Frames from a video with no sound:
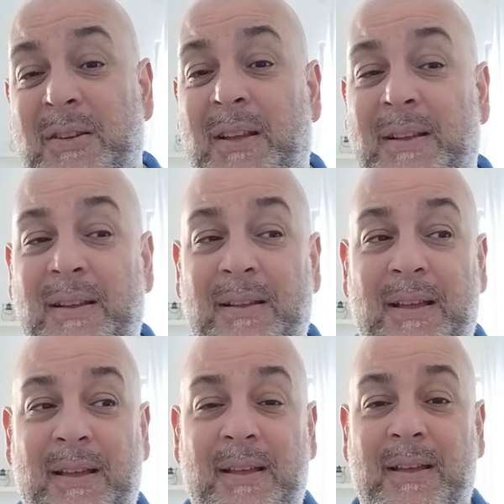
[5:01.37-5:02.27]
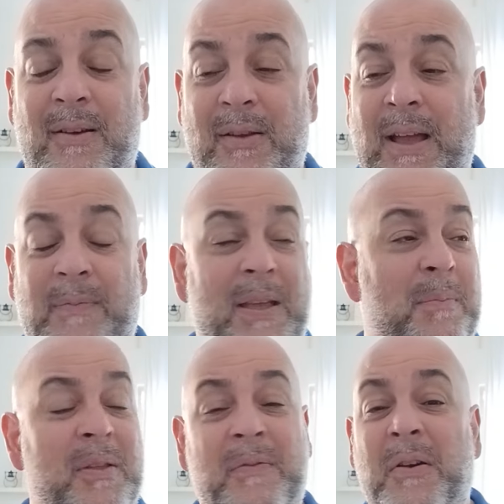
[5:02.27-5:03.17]
line. Okay, after that
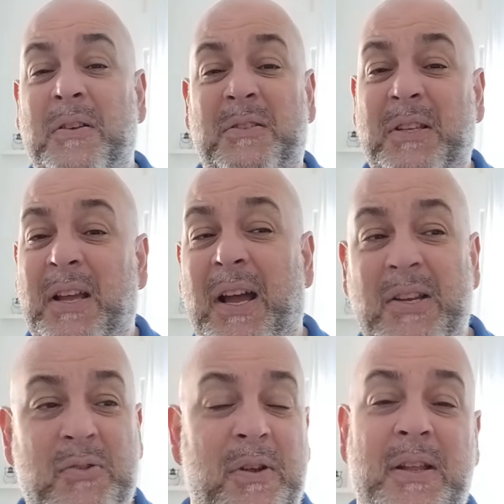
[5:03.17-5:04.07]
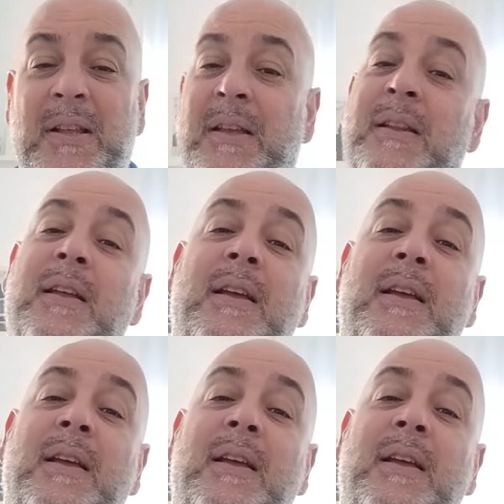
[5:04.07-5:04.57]
motherfucker's dehydrated,